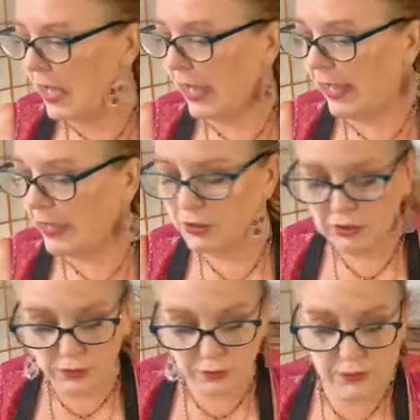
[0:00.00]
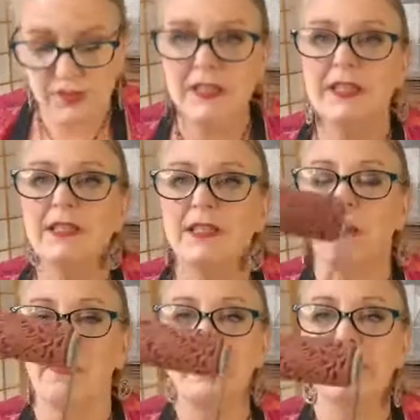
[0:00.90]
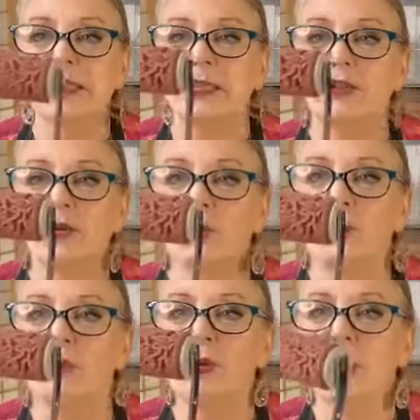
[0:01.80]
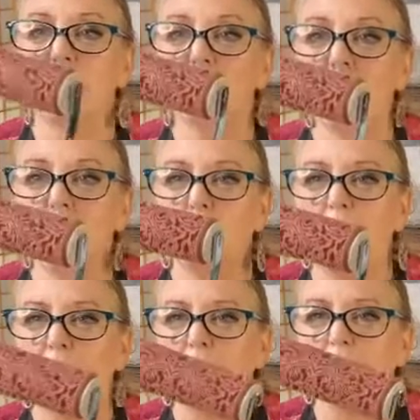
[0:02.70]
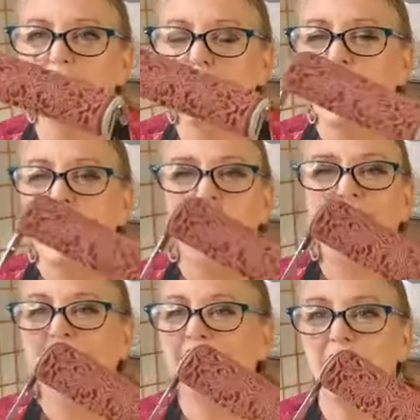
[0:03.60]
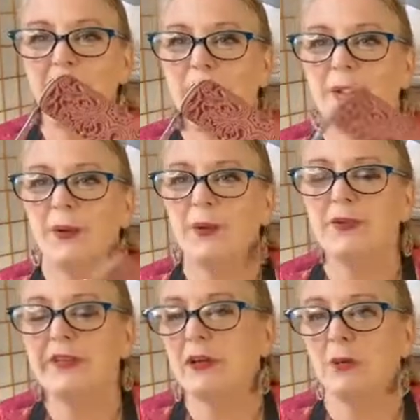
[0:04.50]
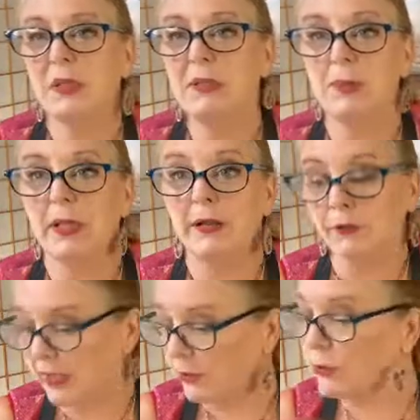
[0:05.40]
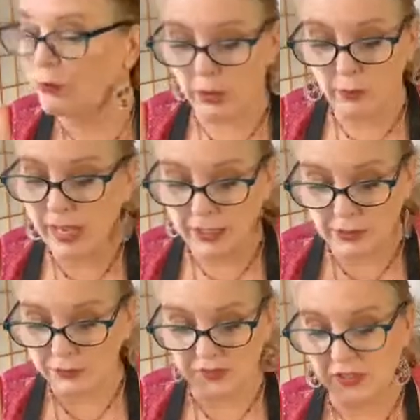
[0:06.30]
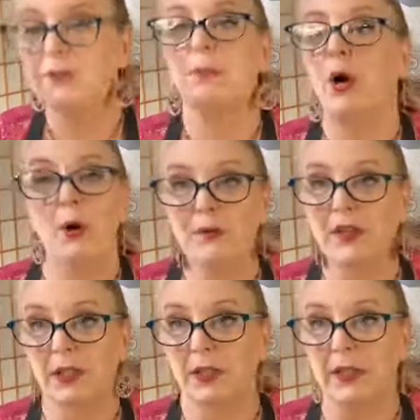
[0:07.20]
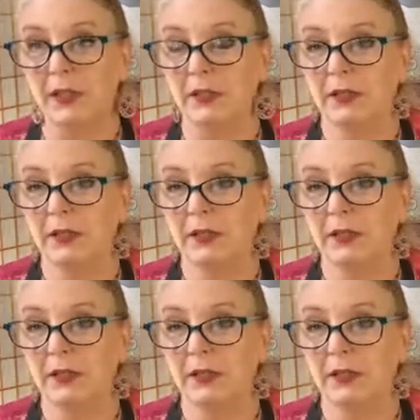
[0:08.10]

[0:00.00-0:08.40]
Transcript: and use this amazing tool in a new way. I know there are people out there who know how to use this perfectly.